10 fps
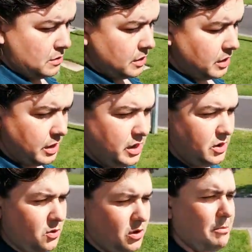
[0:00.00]

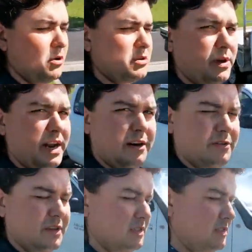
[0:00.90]
the auto box went out
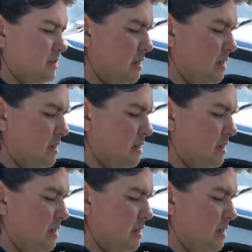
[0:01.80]
on this.